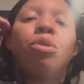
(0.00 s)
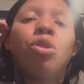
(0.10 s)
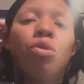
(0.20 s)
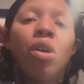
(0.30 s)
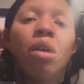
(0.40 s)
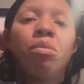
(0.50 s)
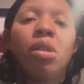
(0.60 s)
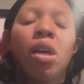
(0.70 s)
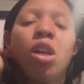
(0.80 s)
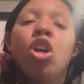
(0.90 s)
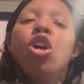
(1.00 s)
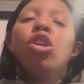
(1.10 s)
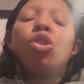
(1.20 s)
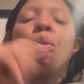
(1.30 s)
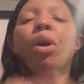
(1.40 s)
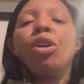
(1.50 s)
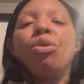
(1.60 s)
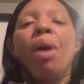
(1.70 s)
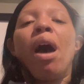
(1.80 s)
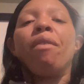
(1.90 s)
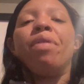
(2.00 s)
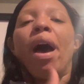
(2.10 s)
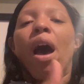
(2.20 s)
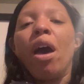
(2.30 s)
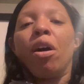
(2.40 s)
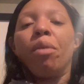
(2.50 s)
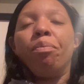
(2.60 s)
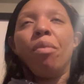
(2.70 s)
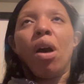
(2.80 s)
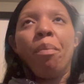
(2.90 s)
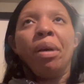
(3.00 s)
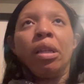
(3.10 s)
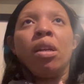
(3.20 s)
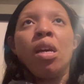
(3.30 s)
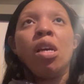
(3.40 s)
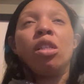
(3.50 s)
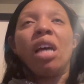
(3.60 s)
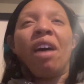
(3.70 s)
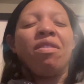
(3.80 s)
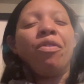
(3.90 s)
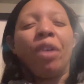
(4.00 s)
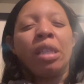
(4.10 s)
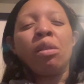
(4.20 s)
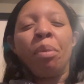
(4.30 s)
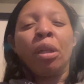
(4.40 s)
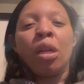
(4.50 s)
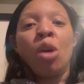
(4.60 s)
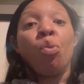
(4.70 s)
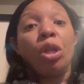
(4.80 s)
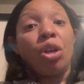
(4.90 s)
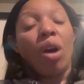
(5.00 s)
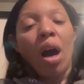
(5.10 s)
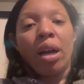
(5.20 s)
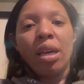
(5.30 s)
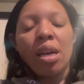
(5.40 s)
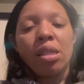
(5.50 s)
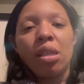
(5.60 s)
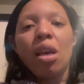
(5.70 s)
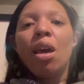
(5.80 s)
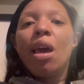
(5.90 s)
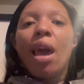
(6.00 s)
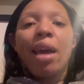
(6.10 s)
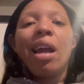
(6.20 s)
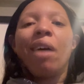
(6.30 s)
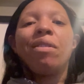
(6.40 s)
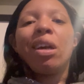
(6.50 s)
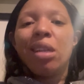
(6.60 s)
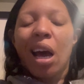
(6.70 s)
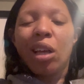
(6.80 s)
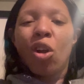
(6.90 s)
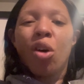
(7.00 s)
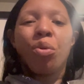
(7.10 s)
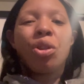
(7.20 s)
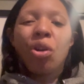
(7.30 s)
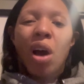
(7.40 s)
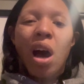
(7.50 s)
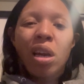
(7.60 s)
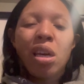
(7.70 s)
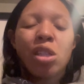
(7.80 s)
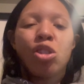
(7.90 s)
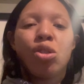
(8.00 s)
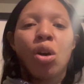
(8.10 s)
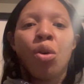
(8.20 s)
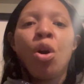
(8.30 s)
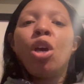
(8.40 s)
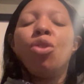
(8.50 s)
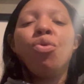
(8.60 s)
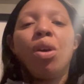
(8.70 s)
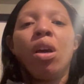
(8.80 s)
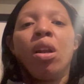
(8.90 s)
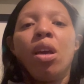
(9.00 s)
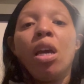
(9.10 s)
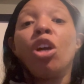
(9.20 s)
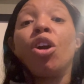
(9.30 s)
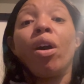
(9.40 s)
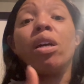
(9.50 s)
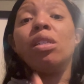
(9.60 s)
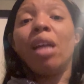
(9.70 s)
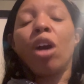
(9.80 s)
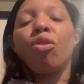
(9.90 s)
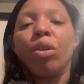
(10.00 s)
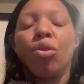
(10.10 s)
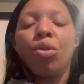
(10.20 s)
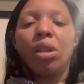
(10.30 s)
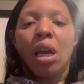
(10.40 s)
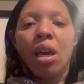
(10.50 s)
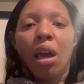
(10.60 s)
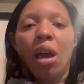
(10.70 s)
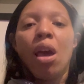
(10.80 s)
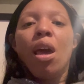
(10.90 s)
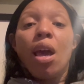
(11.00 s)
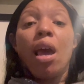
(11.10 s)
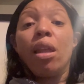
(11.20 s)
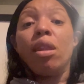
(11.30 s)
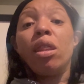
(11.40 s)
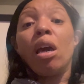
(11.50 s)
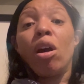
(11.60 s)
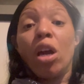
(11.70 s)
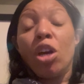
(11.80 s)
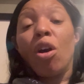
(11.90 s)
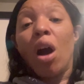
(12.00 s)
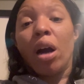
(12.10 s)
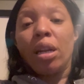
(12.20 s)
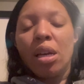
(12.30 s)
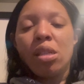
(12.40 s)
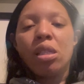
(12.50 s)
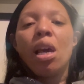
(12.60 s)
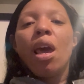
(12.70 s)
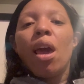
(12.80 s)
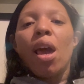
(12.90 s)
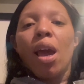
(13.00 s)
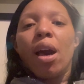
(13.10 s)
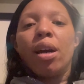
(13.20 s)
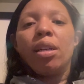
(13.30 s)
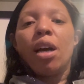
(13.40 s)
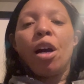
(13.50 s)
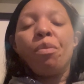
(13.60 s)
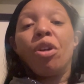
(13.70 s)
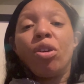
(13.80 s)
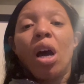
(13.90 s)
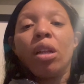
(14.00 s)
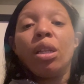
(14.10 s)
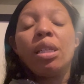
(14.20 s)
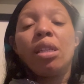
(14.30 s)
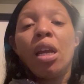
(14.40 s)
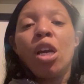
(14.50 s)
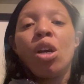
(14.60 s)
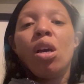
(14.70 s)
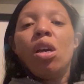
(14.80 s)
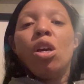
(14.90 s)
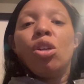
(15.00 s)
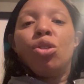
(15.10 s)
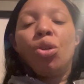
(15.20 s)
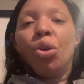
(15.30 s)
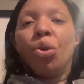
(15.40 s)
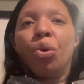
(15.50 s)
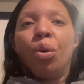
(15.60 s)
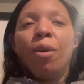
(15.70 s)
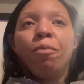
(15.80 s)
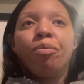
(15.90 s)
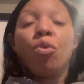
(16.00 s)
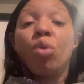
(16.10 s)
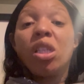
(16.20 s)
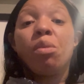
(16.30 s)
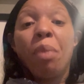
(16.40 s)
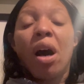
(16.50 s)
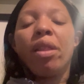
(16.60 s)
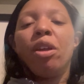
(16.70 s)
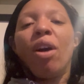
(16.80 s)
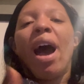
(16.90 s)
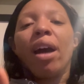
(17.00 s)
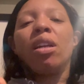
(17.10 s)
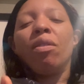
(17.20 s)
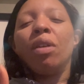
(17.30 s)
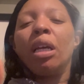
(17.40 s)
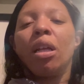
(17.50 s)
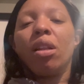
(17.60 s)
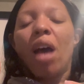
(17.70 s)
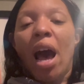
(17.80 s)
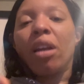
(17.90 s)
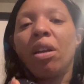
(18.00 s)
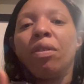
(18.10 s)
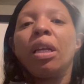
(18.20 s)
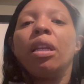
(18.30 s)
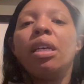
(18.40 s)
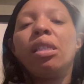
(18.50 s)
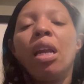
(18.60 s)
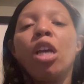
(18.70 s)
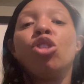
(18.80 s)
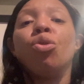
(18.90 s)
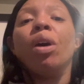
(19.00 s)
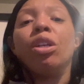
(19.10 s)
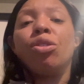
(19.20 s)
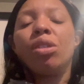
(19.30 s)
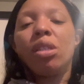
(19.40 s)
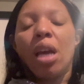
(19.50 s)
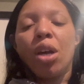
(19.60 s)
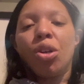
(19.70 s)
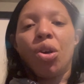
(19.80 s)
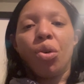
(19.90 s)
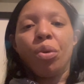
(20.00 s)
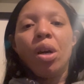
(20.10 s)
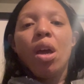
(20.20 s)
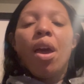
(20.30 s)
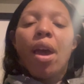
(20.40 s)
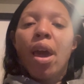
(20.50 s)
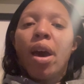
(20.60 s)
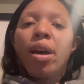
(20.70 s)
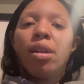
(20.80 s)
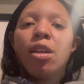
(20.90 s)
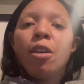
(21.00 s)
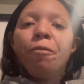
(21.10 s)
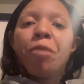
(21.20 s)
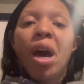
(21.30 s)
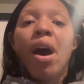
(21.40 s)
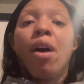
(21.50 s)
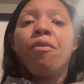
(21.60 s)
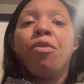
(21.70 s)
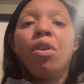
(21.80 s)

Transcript: too comes in to where you have that ability to have the flexibility with your audience and have that dialogue with your audience, so you can encourage that critical thinking in your audience, and they're not listening to respond, they're actively listening to understand you and have